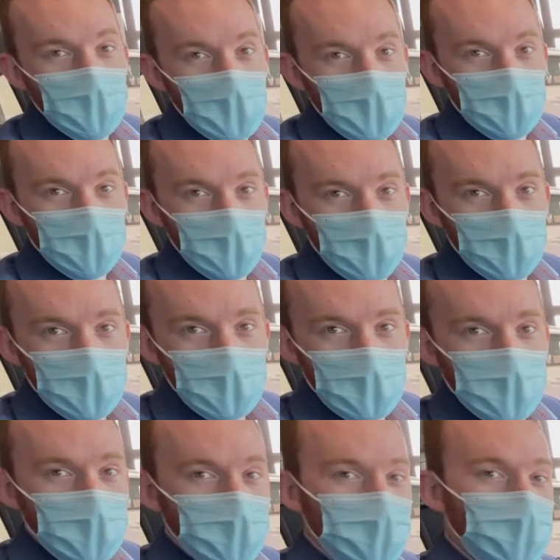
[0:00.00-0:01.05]
drive mode,
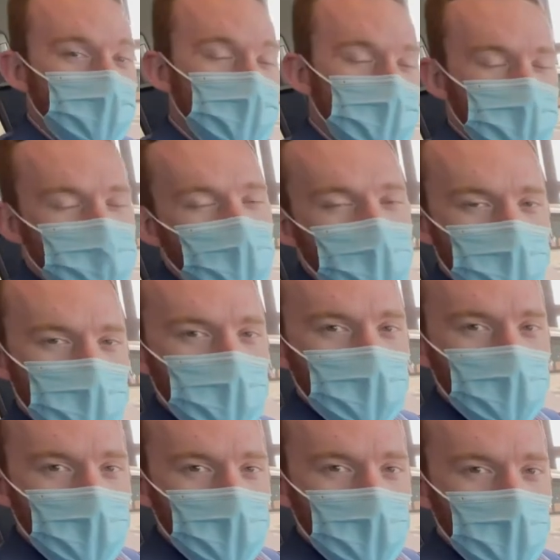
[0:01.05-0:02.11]
and there's one sport
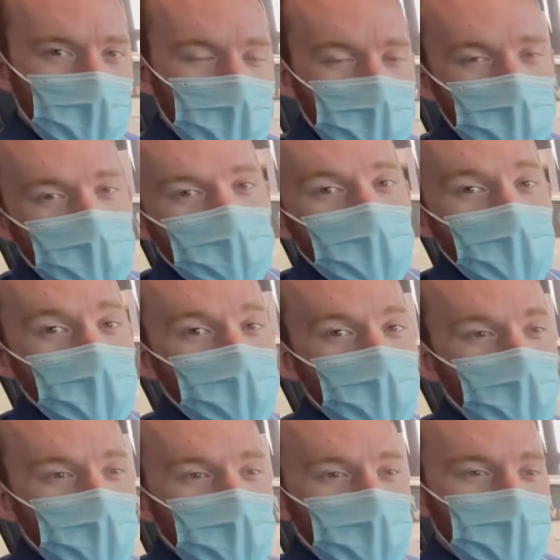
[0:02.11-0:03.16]
mode. The drive
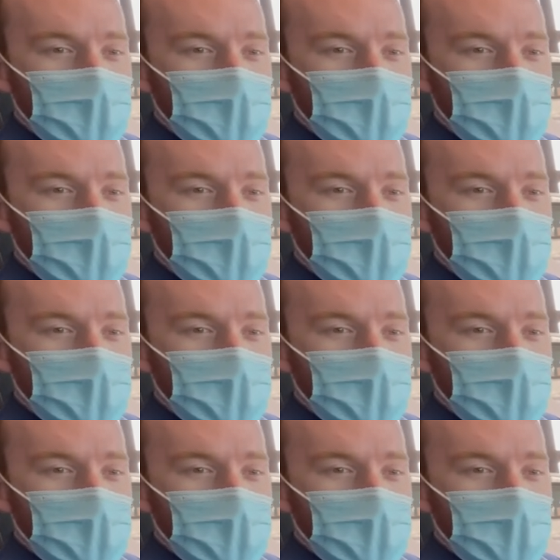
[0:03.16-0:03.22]
mode will